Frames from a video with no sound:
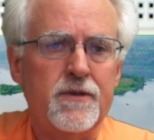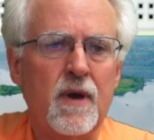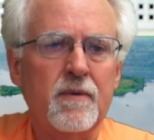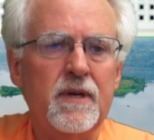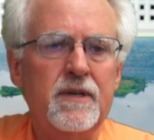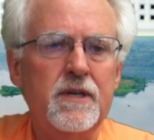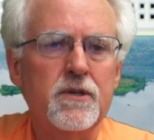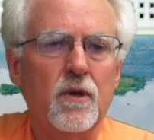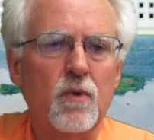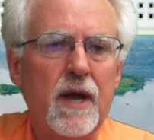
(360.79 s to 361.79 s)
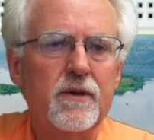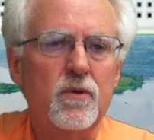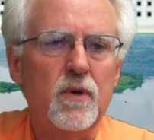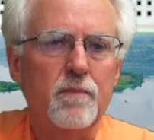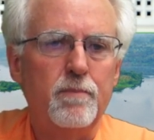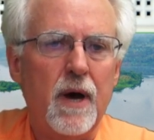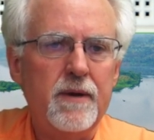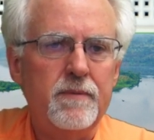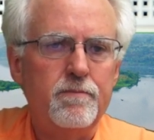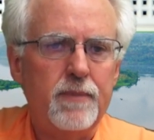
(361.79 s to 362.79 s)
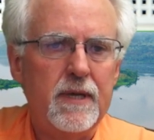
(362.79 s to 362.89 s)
So I'm going to digital write to a button